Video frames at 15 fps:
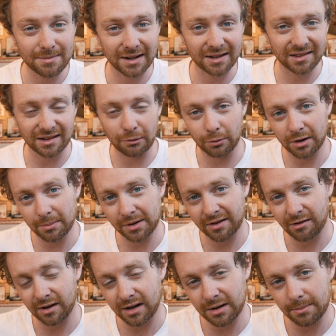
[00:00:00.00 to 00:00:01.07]
minutes, and we're going to
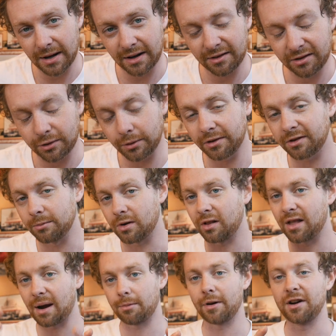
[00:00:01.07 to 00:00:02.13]
be talking about doing some
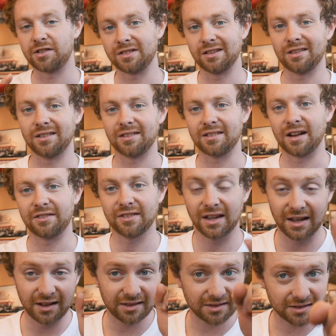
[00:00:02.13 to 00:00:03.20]
collaborations and stuff.
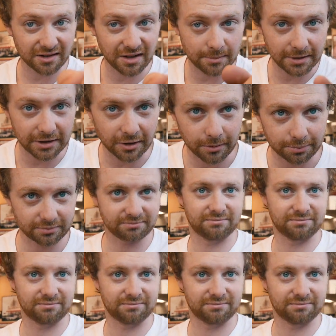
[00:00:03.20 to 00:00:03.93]
It's going to be dope.